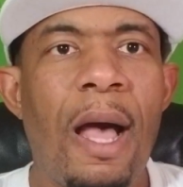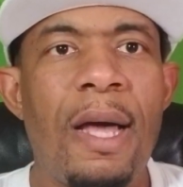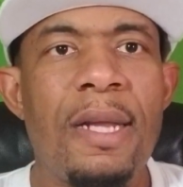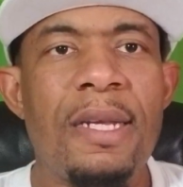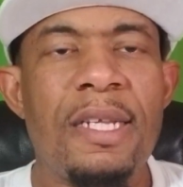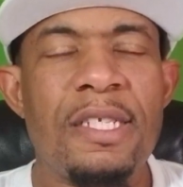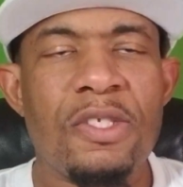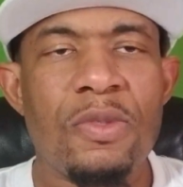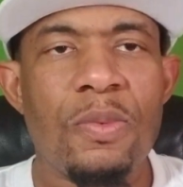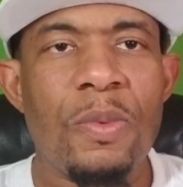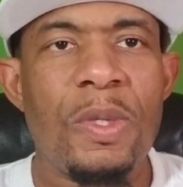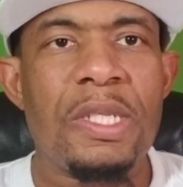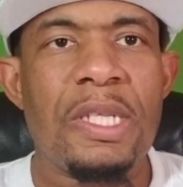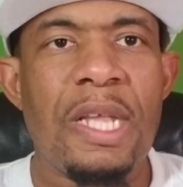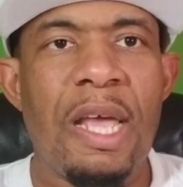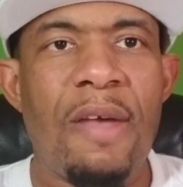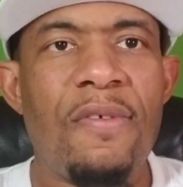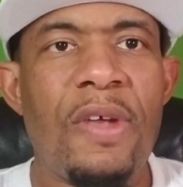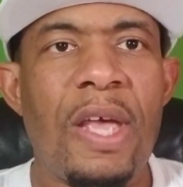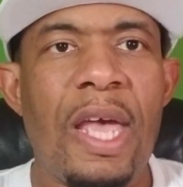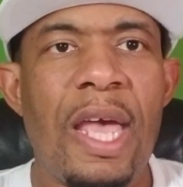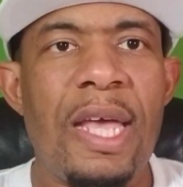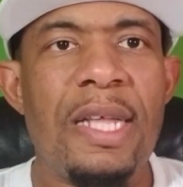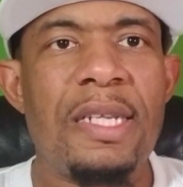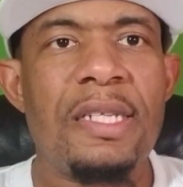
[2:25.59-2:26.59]
This is what
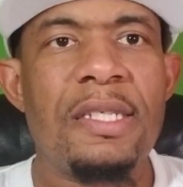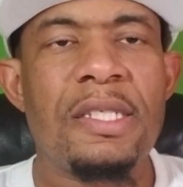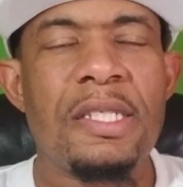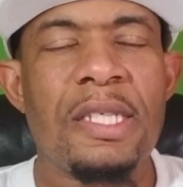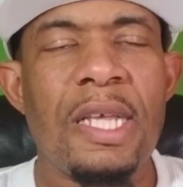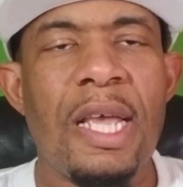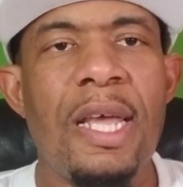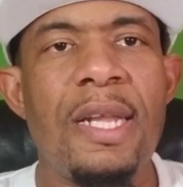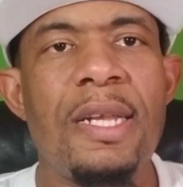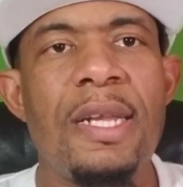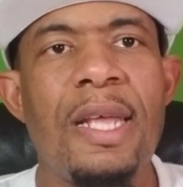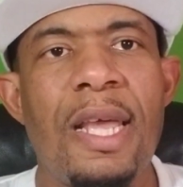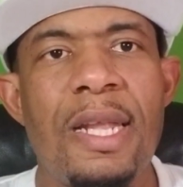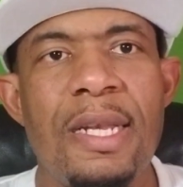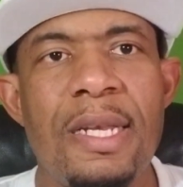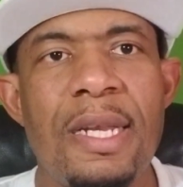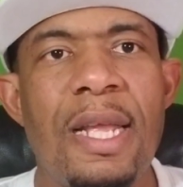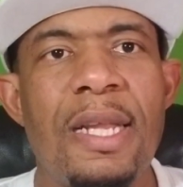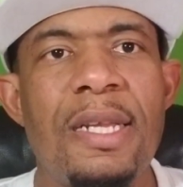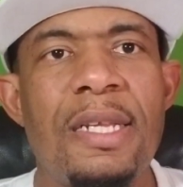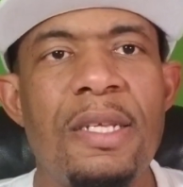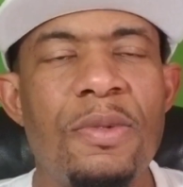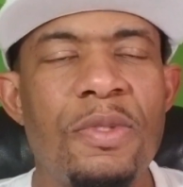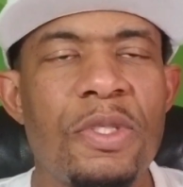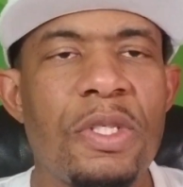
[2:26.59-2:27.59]
Devin Haney said, and
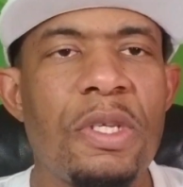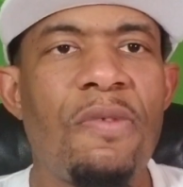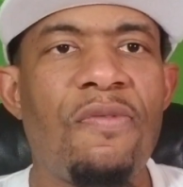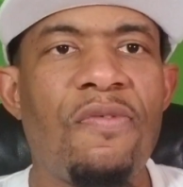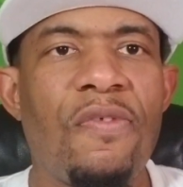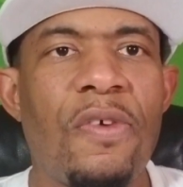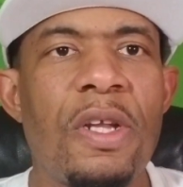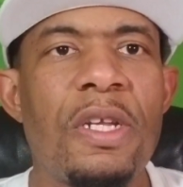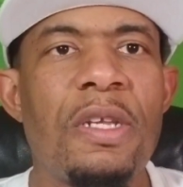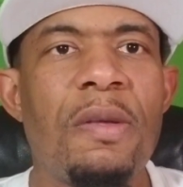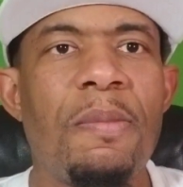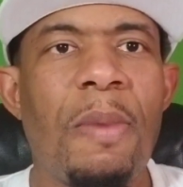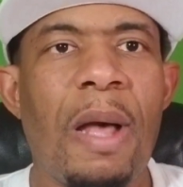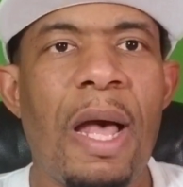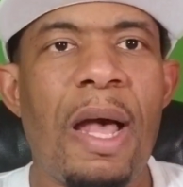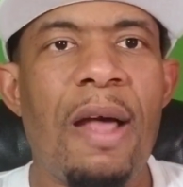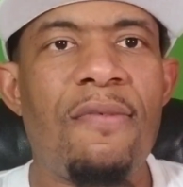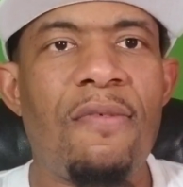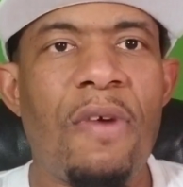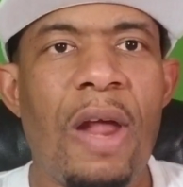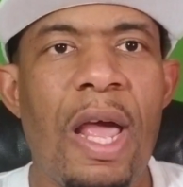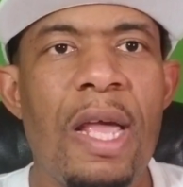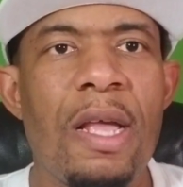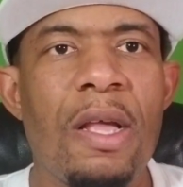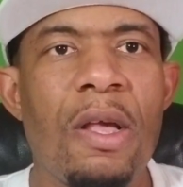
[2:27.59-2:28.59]
then he was confronted by
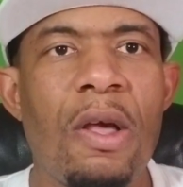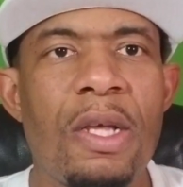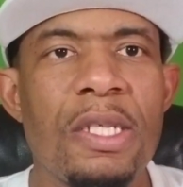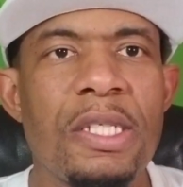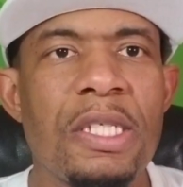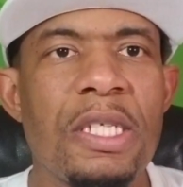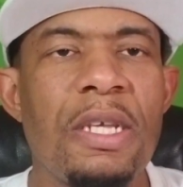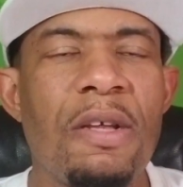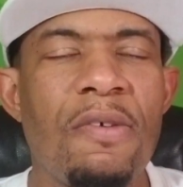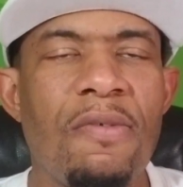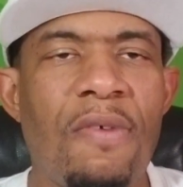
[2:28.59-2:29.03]
Ryan Garcia.